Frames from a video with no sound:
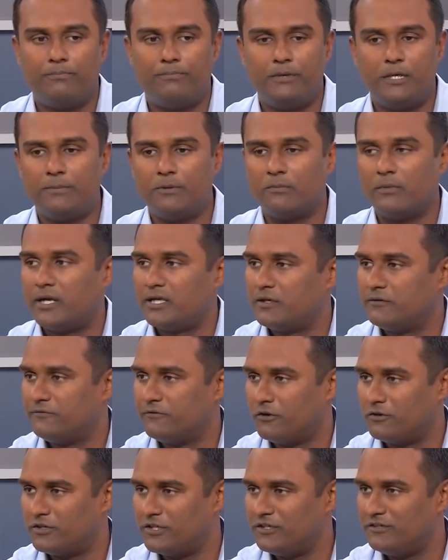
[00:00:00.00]
people might have
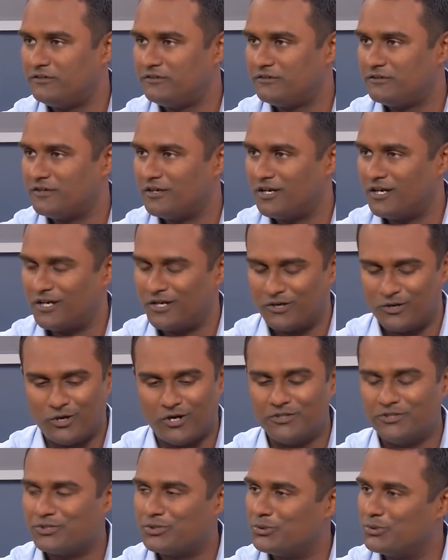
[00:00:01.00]
already
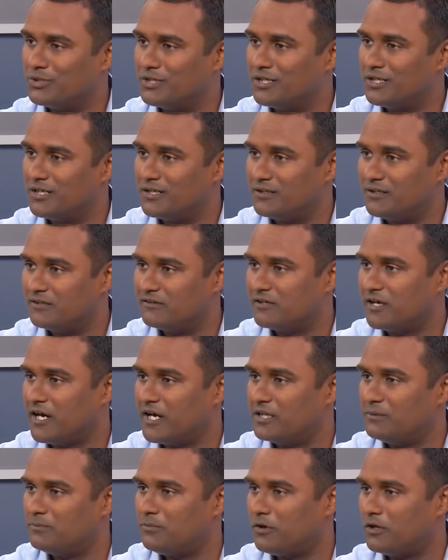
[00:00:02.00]
gone through the
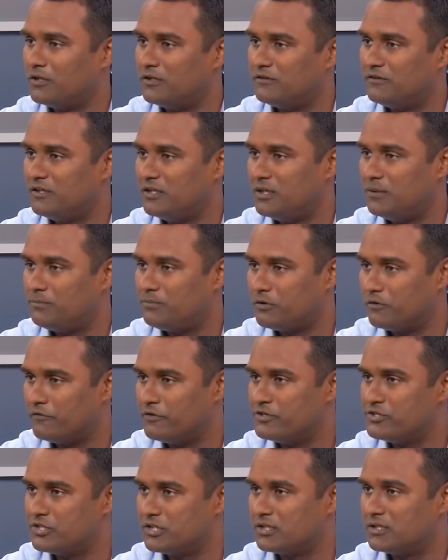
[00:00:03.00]
design, policy,
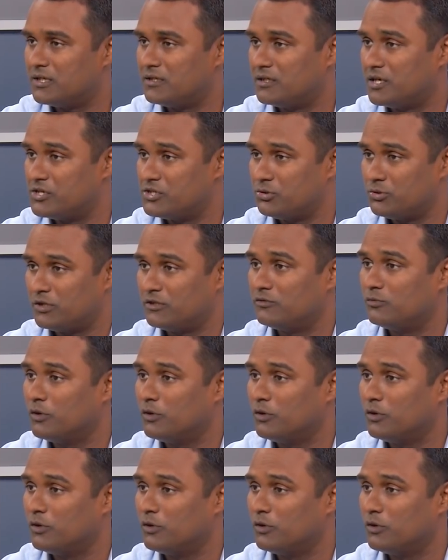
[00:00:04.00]
provision, and the assurance